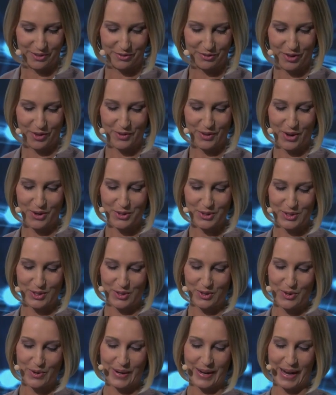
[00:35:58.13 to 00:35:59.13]
For those
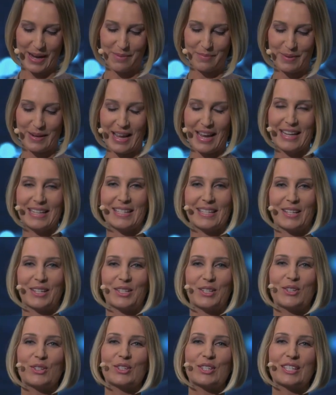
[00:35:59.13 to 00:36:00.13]
who came later,
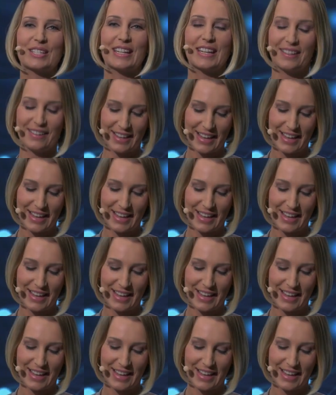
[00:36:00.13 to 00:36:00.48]
you still